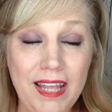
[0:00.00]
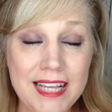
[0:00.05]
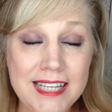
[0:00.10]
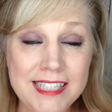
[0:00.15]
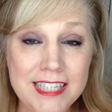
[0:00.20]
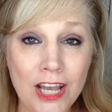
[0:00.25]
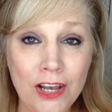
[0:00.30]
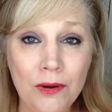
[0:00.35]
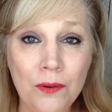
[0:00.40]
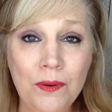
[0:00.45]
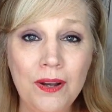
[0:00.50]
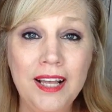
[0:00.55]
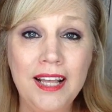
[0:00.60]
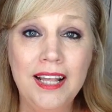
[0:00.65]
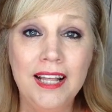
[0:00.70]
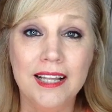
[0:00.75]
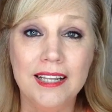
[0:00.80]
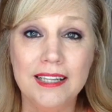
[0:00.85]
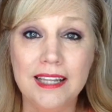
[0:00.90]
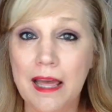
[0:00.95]
So
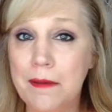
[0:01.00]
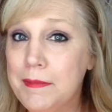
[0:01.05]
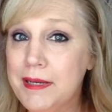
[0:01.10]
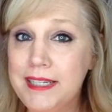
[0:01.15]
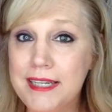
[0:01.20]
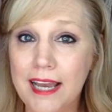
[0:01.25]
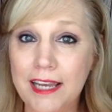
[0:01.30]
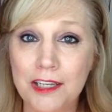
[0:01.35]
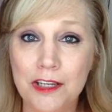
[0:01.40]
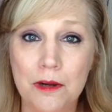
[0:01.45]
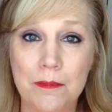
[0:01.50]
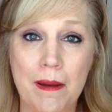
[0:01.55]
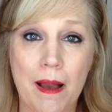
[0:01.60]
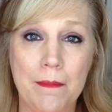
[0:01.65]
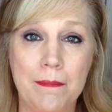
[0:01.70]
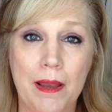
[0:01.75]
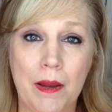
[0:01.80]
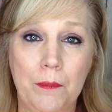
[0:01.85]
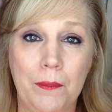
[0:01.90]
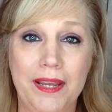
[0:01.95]
let me tell you
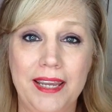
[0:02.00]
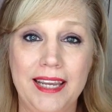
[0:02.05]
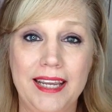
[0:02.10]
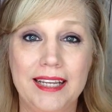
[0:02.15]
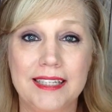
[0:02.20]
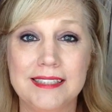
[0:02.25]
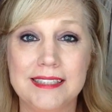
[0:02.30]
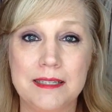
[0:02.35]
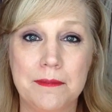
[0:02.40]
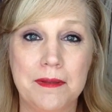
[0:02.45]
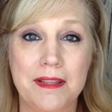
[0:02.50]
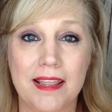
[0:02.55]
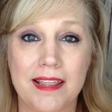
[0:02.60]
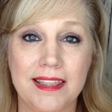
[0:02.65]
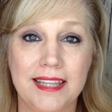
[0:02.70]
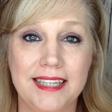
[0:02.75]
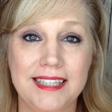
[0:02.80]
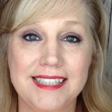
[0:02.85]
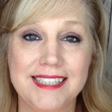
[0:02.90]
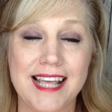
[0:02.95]
about my week and some of the
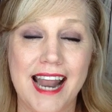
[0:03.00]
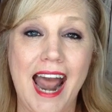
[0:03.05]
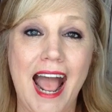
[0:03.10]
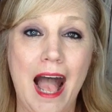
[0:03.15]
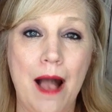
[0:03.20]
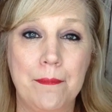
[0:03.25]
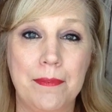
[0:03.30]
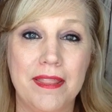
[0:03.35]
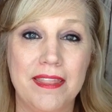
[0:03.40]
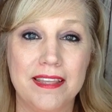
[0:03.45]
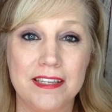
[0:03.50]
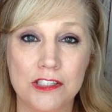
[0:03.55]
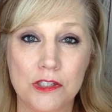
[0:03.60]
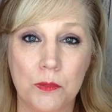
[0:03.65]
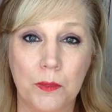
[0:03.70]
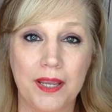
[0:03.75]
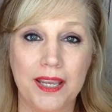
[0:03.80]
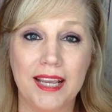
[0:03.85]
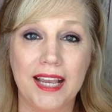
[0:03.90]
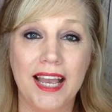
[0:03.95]
things that happened this
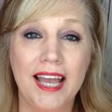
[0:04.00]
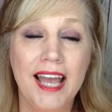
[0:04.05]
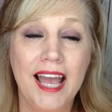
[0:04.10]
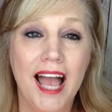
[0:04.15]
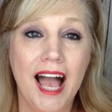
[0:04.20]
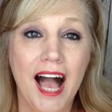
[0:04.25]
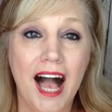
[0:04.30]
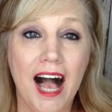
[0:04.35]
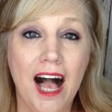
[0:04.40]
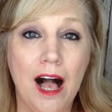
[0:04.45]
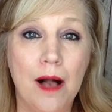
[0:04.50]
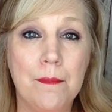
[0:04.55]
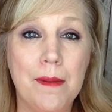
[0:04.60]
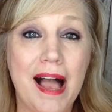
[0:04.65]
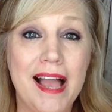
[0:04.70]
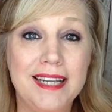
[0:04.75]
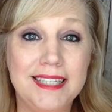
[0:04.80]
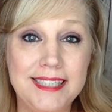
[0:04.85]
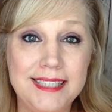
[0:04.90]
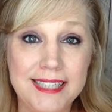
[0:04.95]
week.
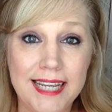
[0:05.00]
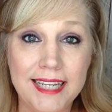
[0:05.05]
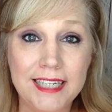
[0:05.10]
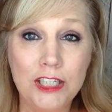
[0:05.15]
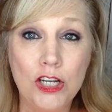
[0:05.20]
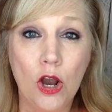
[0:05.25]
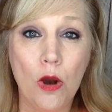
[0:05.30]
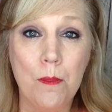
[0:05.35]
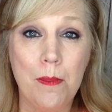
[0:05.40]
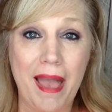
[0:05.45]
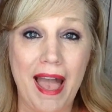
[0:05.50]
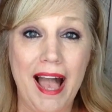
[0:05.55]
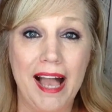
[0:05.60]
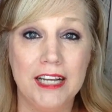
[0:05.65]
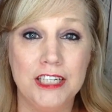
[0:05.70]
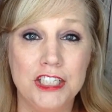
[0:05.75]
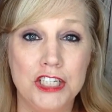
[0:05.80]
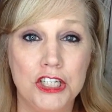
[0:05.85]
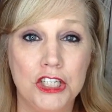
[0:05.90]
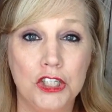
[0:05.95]
I did go
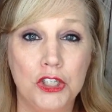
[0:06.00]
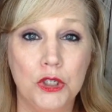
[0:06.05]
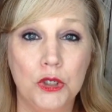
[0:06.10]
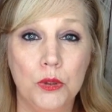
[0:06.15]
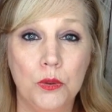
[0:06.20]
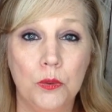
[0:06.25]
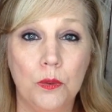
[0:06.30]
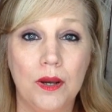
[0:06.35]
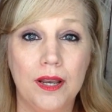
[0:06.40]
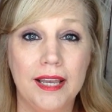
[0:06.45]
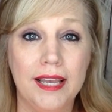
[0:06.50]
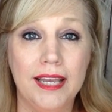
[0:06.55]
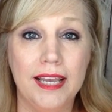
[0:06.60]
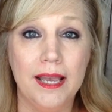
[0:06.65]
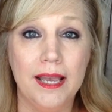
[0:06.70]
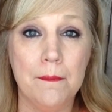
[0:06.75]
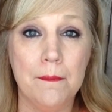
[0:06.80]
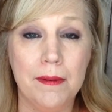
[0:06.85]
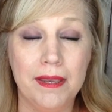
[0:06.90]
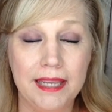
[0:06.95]
back to
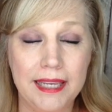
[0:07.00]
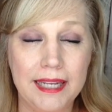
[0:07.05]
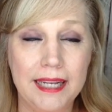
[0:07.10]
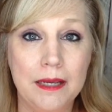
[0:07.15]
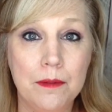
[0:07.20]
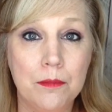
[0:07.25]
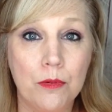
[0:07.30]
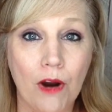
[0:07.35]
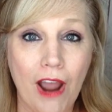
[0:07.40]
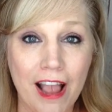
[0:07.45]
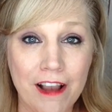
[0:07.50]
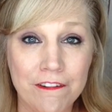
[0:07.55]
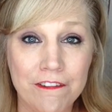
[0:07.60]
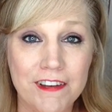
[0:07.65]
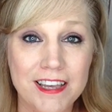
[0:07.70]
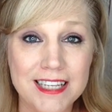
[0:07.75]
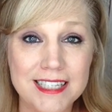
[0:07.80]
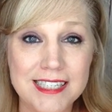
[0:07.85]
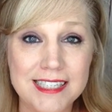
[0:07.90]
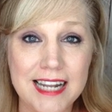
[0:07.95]
eating
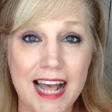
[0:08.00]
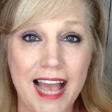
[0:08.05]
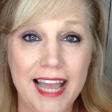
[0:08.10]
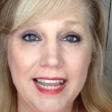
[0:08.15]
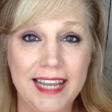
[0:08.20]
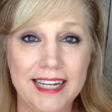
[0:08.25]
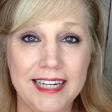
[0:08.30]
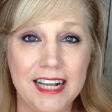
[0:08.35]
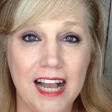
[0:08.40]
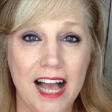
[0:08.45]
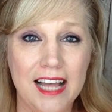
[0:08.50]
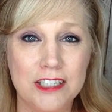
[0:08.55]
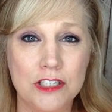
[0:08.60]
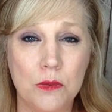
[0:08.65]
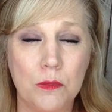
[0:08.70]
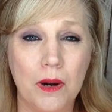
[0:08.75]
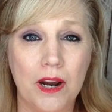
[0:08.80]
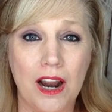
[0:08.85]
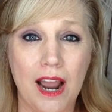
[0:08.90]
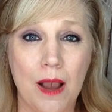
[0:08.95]
breakfast. I had got
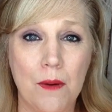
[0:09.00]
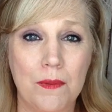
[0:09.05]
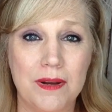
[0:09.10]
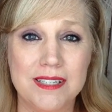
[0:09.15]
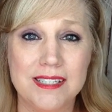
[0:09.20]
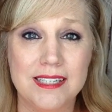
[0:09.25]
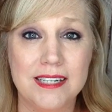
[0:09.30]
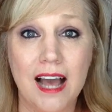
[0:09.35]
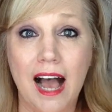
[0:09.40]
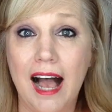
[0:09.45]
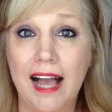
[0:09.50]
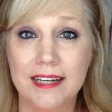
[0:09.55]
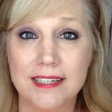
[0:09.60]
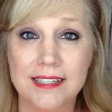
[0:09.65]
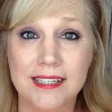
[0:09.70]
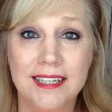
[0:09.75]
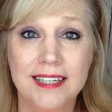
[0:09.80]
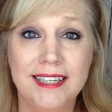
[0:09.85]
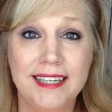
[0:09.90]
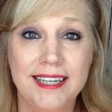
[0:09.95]
to where I was
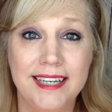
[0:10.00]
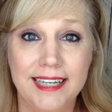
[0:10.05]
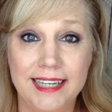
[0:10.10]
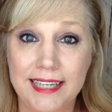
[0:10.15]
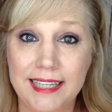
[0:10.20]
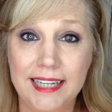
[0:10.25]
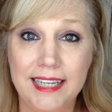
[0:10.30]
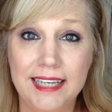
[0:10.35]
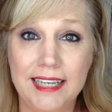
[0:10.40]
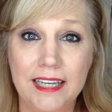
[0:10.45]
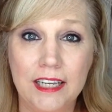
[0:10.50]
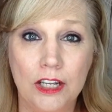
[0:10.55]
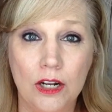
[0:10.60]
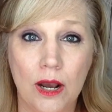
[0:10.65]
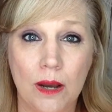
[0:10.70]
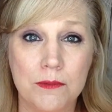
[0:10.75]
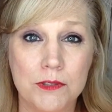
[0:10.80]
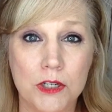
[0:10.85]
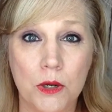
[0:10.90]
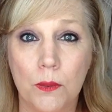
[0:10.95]
not eating. You
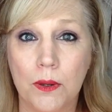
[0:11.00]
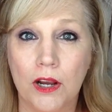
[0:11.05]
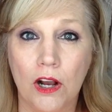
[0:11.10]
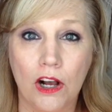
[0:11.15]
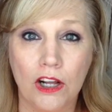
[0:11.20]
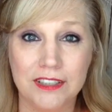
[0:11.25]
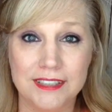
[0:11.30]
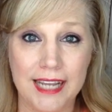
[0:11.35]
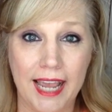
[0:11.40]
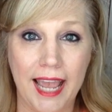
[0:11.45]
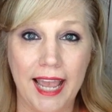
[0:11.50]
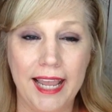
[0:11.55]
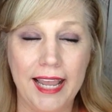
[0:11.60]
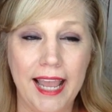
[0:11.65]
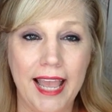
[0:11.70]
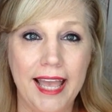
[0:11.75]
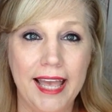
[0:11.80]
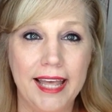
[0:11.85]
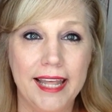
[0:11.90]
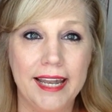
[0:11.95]
know, I was going all
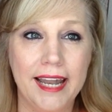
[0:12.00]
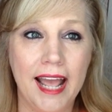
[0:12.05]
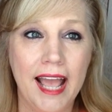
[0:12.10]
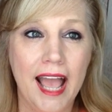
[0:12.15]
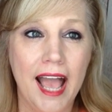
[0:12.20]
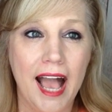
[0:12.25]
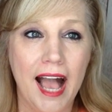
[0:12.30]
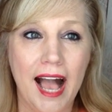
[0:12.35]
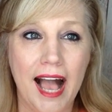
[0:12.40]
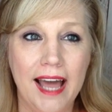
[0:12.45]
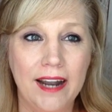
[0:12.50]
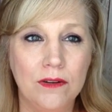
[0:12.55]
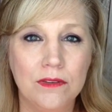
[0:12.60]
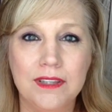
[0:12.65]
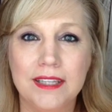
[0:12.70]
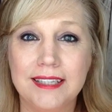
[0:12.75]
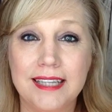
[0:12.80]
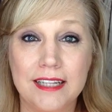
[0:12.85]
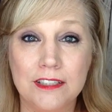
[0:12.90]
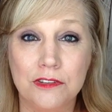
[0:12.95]
day, and I
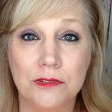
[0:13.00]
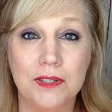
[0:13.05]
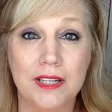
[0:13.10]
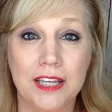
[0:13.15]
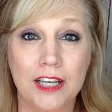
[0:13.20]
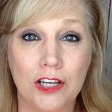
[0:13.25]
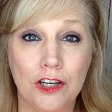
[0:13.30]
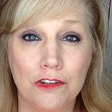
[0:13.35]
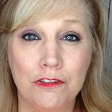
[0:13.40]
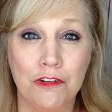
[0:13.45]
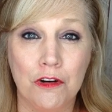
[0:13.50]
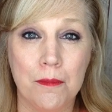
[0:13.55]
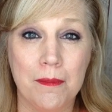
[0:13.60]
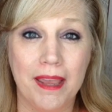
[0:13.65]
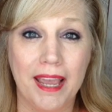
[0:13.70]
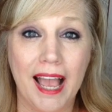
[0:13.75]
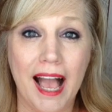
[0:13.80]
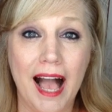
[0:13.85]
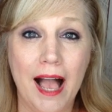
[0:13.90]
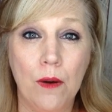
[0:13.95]
don't think that's really good for
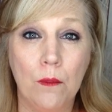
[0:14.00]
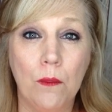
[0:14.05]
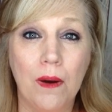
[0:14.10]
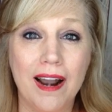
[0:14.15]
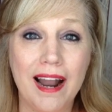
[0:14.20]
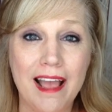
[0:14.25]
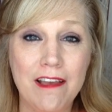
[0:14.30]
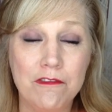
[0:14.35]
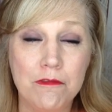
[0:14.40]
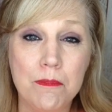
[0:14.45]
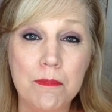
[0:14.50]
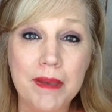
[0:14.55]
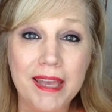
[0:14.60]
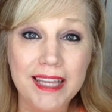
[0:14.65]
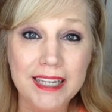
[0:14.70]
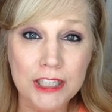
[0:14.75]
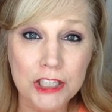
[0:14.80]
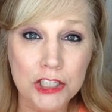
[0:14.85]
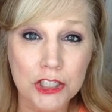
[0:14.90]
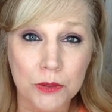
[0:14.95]
me. What I've
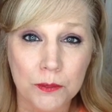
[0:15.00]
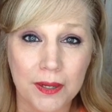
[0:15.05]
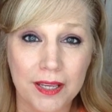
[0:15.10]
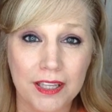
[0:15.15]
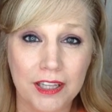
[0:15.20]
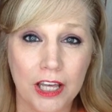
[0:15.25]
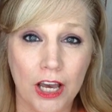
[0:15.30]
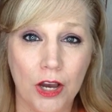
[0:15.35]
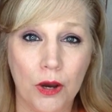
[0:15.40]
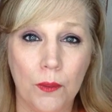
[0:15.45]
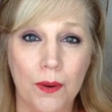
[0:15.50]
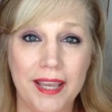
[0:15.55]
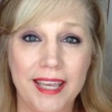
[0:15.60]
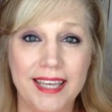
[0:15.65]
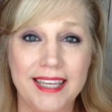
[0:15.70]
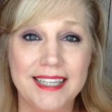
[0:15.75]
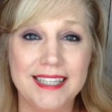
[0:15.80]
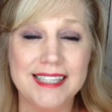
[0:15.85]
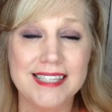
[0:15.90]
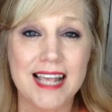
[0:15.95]
been doing, though,
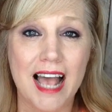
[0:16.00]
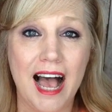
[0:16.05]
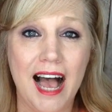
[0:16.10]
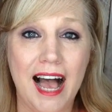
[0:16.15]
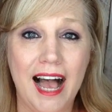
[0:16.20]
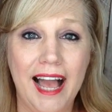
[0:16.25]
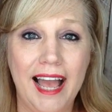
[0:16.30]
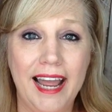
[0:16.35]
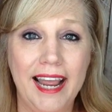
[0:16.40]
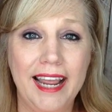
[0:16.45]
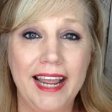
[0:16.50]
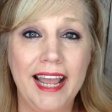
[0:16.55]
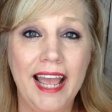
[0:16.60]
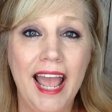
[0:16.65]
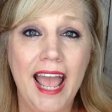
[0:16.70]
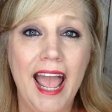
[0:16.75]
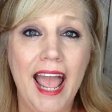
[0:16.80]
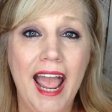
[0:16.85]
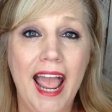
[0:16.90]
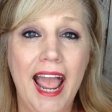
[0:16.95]
is I
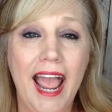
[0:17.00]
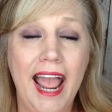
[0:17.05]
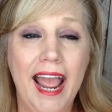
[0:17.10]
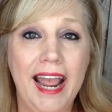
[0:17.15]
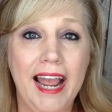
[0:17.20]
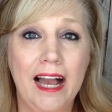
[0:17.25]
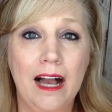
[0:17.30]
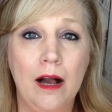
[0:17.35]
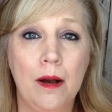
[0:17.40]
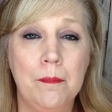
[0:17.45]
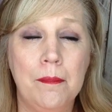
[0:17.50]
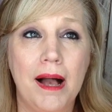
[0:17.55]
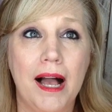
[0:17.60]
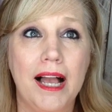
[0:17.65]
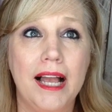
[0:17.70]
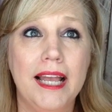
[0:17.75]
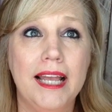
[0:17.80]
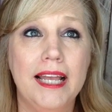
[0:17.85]
am